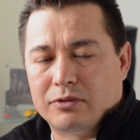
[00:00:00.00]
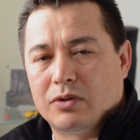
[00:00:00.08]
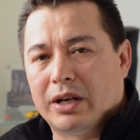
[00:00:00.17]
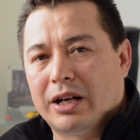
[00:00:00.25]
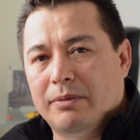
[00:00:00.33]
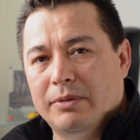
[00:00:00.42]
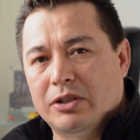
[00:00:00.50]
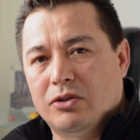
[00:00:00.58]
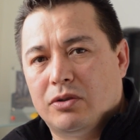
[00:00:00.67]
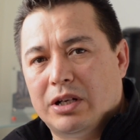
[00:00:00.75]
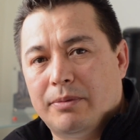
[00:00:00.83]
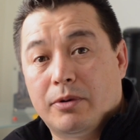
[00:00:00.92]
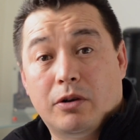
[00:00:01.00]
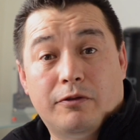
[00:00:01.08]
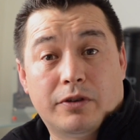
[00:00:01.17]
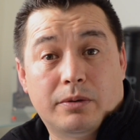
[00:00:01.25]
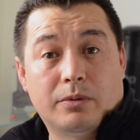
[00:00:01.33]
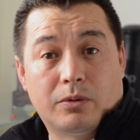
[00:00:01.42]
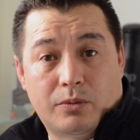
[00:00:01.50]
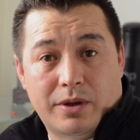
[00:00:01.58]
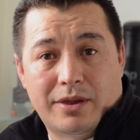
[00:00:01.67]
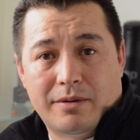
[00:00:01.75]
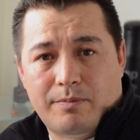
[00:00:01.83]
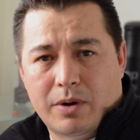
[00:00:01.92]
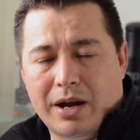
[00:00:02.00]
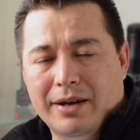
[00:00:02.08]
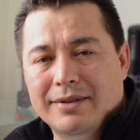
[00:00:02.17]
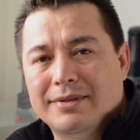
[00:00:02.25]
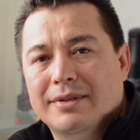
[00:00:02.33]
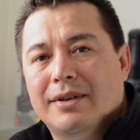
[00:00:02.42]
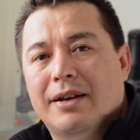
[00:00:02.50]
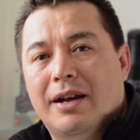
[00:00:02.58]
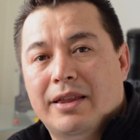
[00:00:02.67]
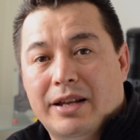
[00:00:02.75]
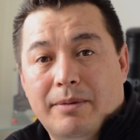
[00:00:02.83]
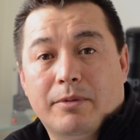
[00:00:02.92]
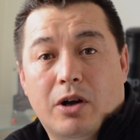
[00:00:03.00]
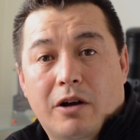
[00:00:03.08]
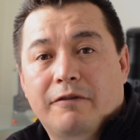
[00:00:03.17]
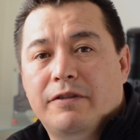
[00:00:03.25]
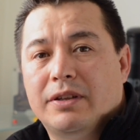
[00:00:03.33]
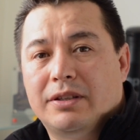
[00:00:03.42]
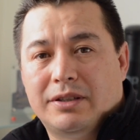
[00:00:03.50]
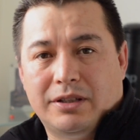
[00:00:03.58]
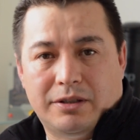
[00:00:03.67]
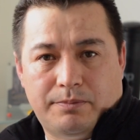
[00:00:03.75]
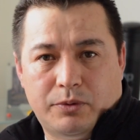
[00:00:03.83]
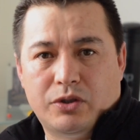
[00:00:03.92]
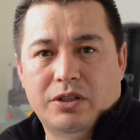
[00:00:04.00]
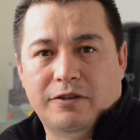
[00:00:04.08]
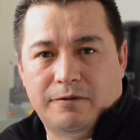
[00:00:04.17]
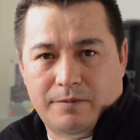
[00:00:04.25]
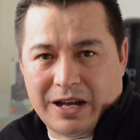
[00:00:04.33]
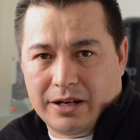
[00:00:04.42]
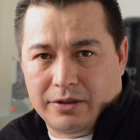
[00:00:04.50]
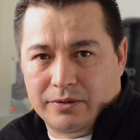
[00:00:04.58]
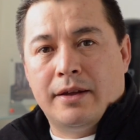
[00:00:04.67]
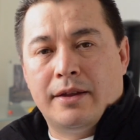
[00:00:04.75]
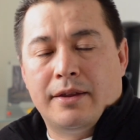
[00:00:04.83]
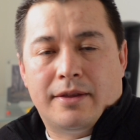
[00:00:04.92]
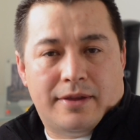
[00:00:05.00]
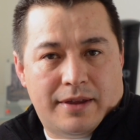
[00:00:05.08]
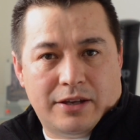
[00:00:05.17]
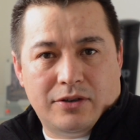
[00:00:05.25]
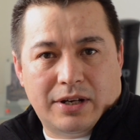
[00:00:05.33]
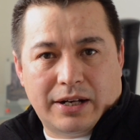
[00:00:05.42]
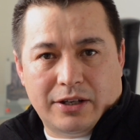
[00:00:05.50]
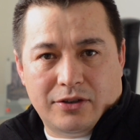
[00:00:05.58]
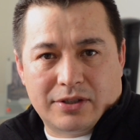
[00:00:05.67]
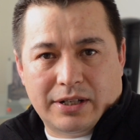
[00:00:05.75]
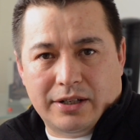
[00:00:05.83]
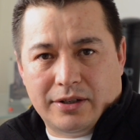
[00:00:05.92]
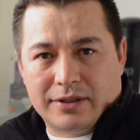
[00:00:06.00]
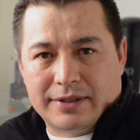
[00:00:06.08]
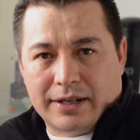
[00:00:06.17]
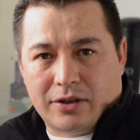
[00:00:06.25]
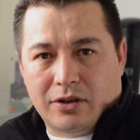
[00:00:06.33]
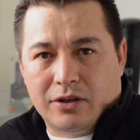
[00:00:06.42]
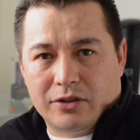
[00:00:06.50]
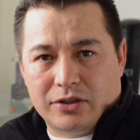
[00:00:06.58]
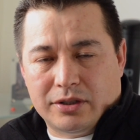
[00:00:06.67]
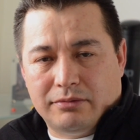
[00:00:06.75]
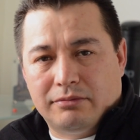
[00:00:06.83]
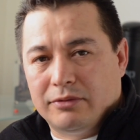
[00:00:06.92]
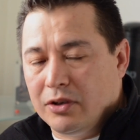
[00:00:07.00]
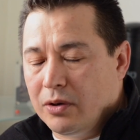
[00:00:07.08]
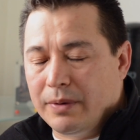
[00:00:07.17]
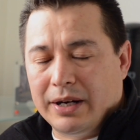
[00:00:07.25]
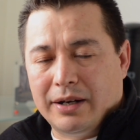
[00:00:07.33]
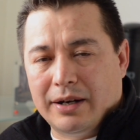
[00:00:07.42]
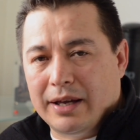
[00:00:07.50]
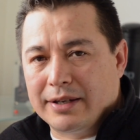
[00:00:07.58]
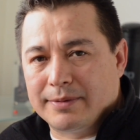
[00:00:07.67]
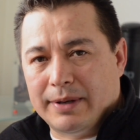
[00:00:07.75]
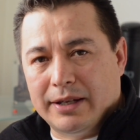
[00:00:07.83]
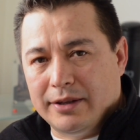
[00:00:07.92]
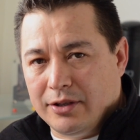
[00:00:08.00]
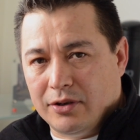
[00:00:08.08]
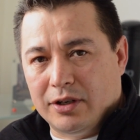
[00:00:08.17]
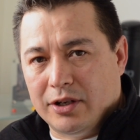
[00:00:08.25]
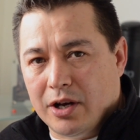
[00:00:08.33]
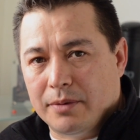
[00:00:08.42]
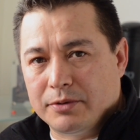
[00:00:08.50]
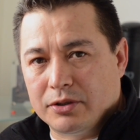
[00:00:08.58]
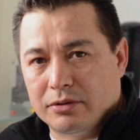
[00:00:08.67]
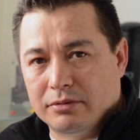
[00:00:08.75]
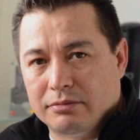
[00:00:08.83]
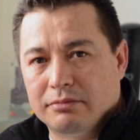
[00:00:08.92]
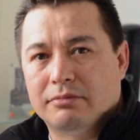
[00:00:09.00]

So I gotta make sure that I'm comfortable with the price and that I'm confident in the perceived value. Then you gotta use a little psychology. Nobody likes buying the only option.